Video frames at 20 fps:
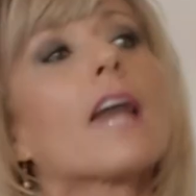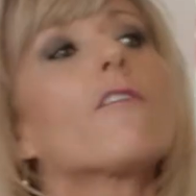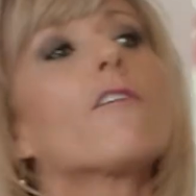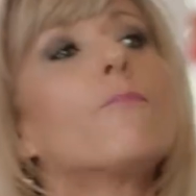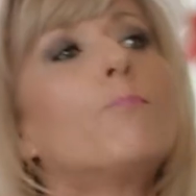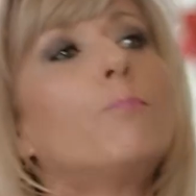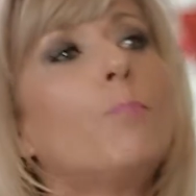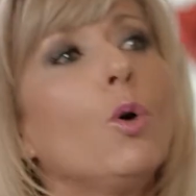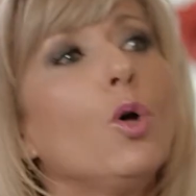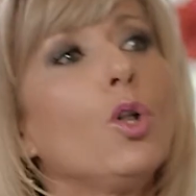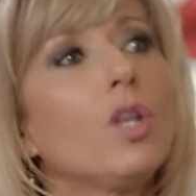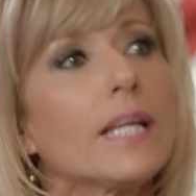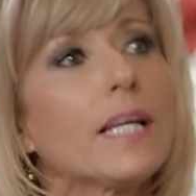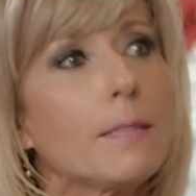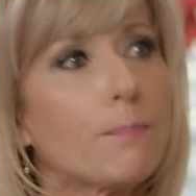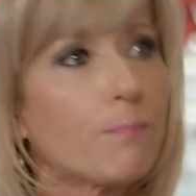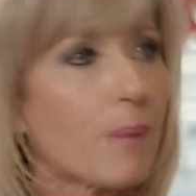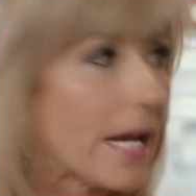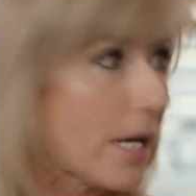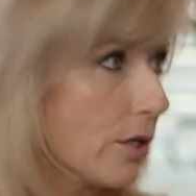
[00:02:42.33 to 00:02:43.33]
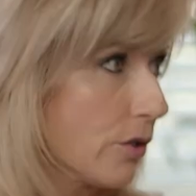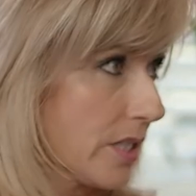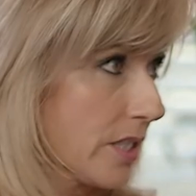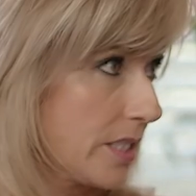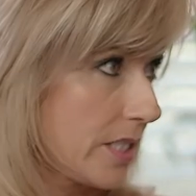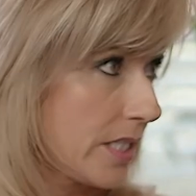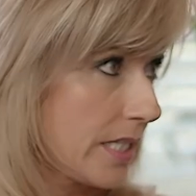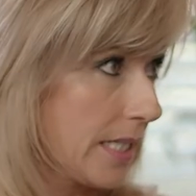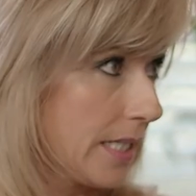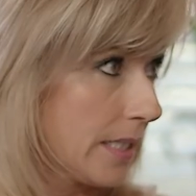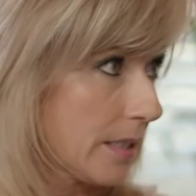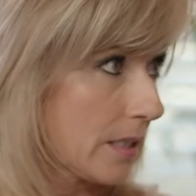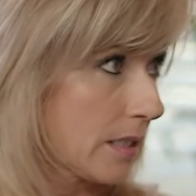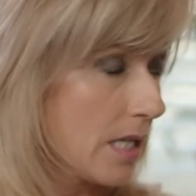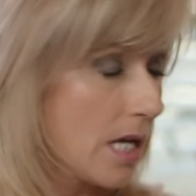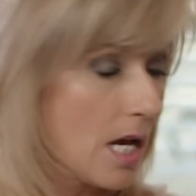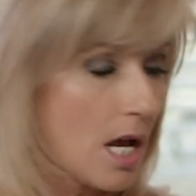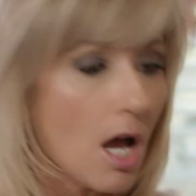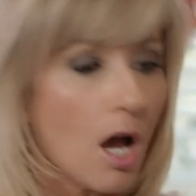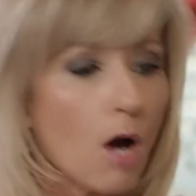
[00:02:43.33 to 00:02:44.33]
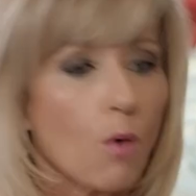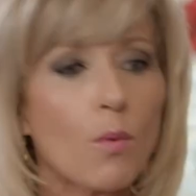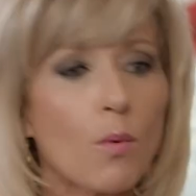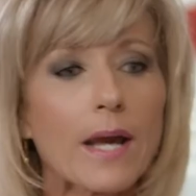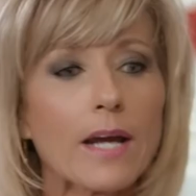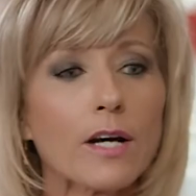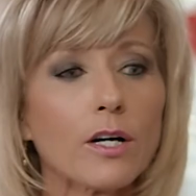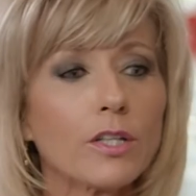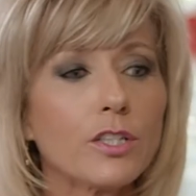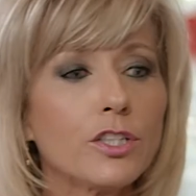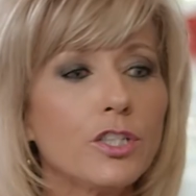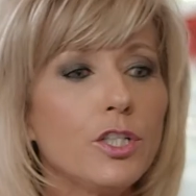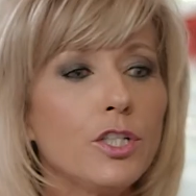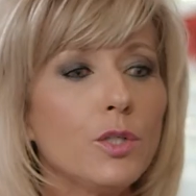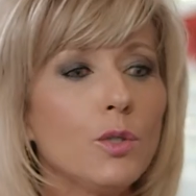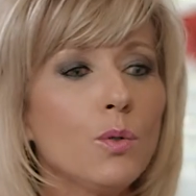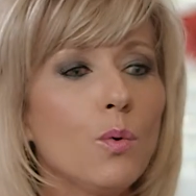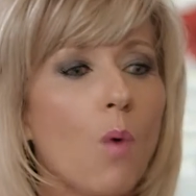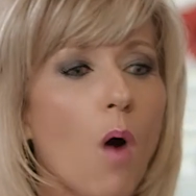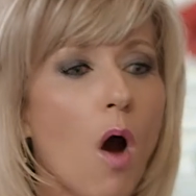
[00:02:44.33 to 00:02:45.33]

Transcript: of bully parenting, where you